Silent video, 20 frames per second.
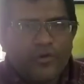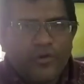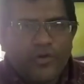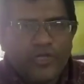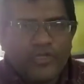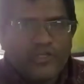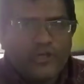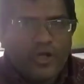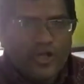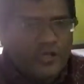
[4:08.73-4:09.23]

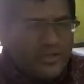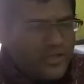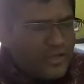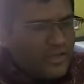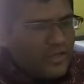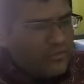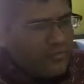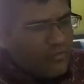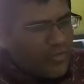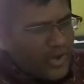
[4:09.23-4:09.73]
dissolved
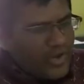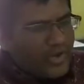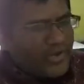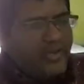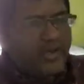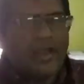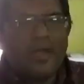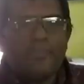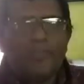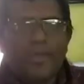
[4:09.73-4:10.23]
the 1
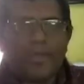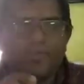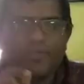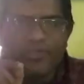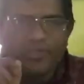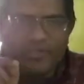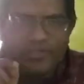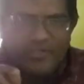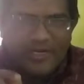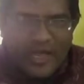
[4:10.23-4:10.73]
gram of
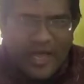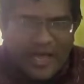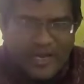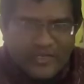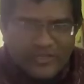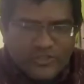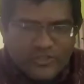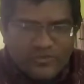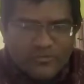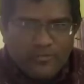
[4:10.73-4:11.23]
the
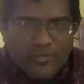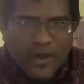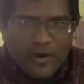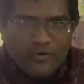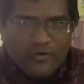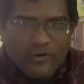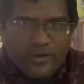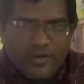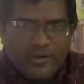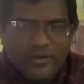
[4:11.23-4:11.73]
starch
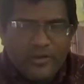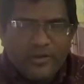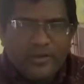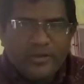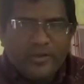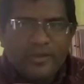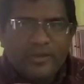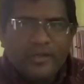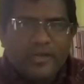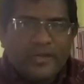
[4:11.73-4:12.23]
powder
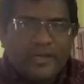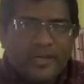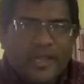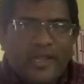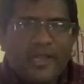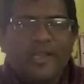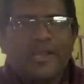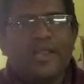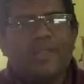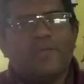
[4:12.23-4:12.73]
in
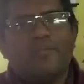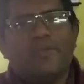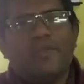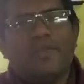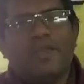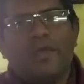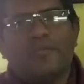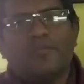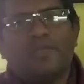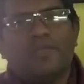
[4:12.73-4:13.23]
10
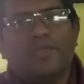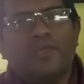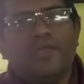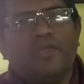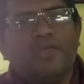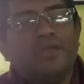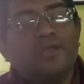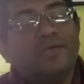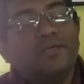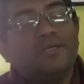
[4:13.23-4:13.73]
ml of
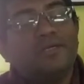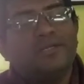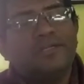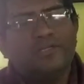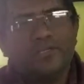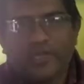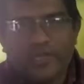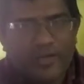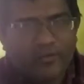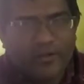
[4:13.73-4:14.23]
the
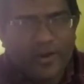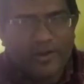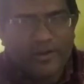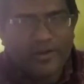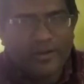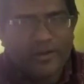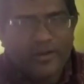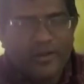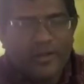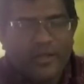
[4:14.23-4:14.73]
distilled
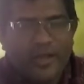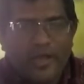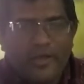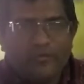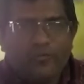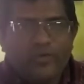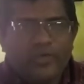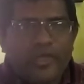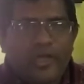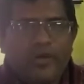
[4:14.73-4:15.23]
water.
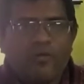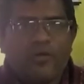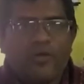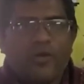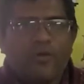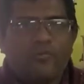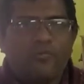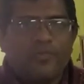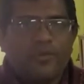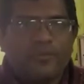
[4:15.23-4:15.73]
And we have
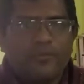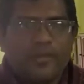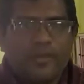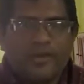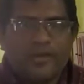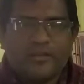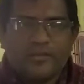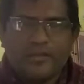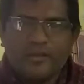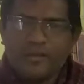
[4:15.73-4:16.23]
now
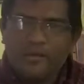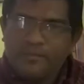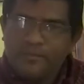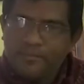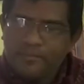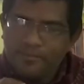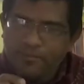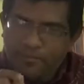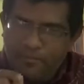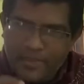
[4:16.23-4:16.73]
prepared the
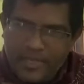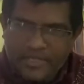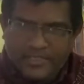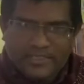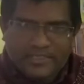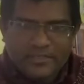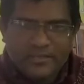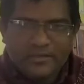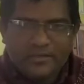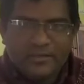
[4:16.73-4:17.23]

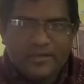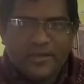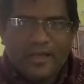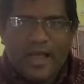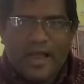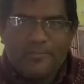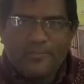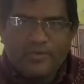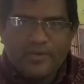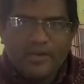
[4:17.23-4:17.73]
paste.
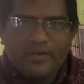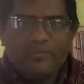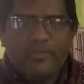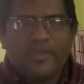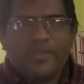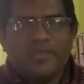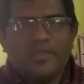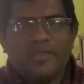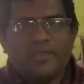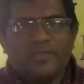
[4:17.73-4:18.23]
After
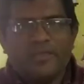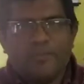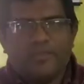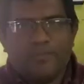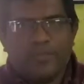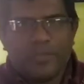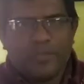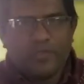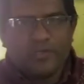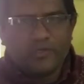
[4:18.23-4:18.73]
making the
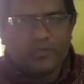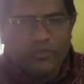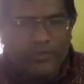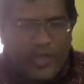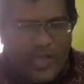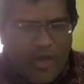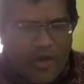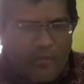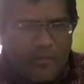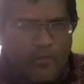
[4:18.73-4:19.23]
paste,
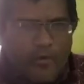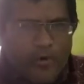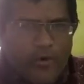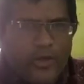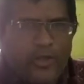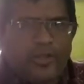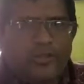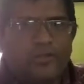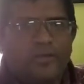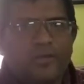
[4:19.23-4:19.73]
we have
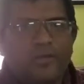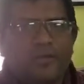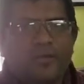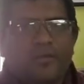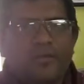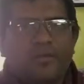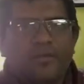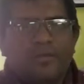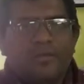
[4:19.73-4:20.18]
boiled the